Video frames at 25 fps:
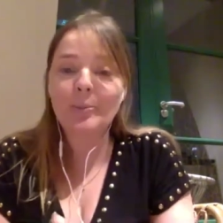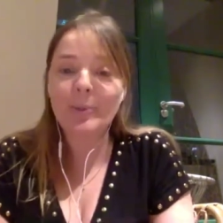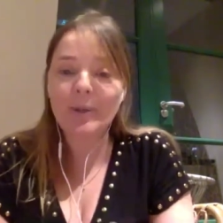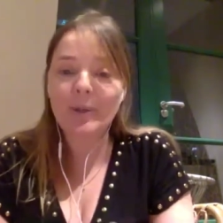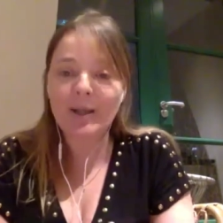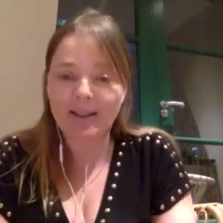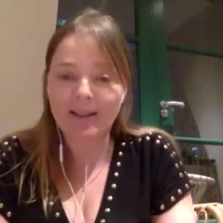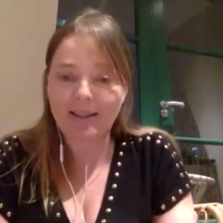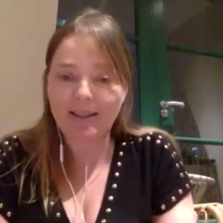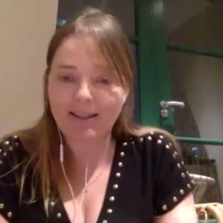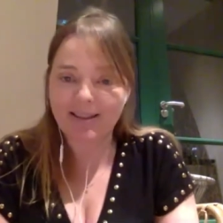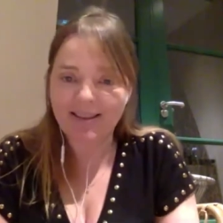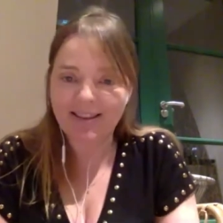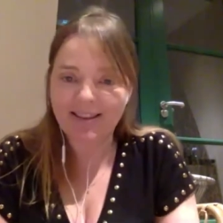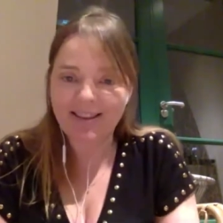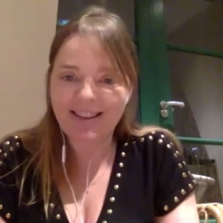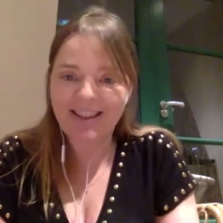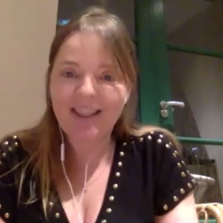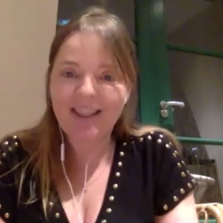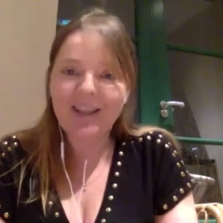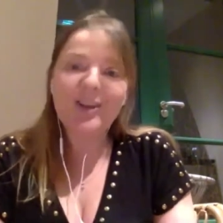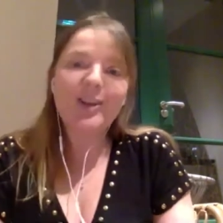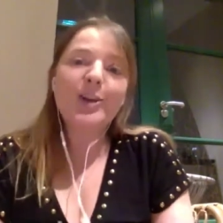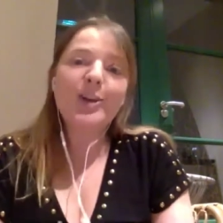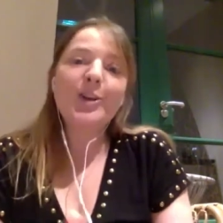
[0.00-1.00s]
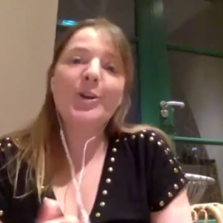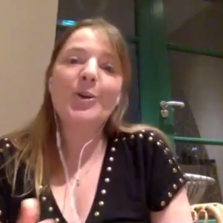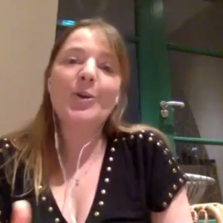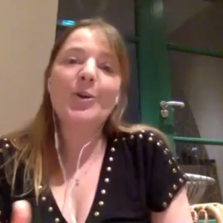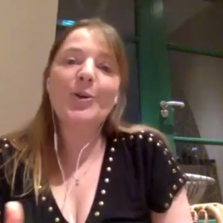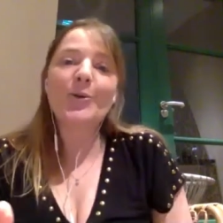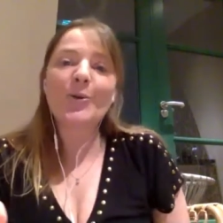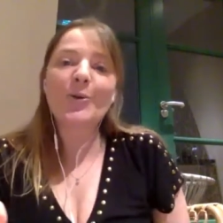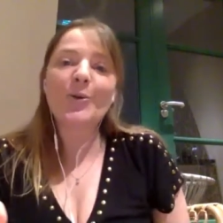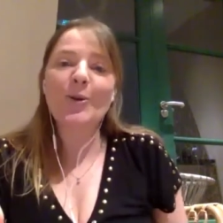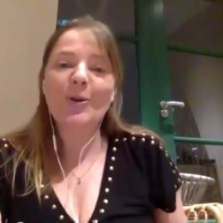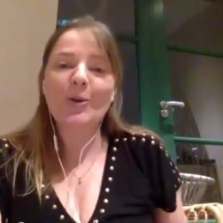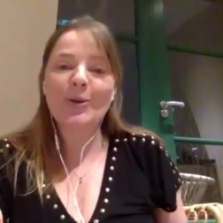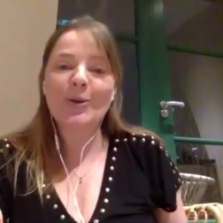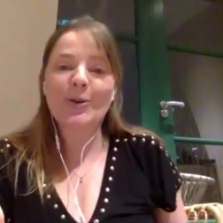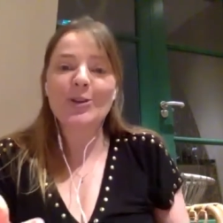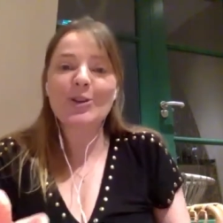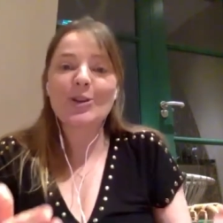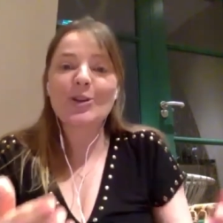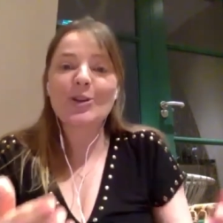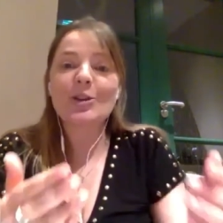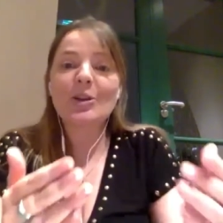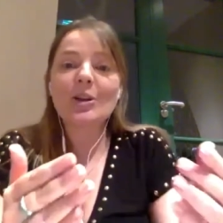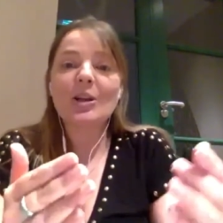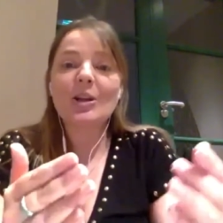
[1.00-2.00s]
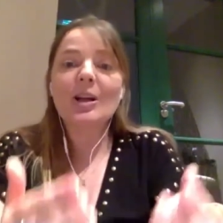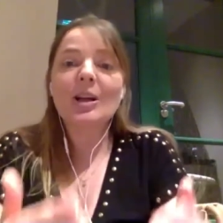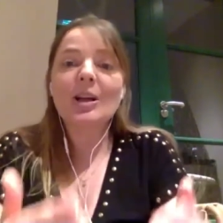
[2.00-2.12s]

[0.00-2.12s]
But you, of course,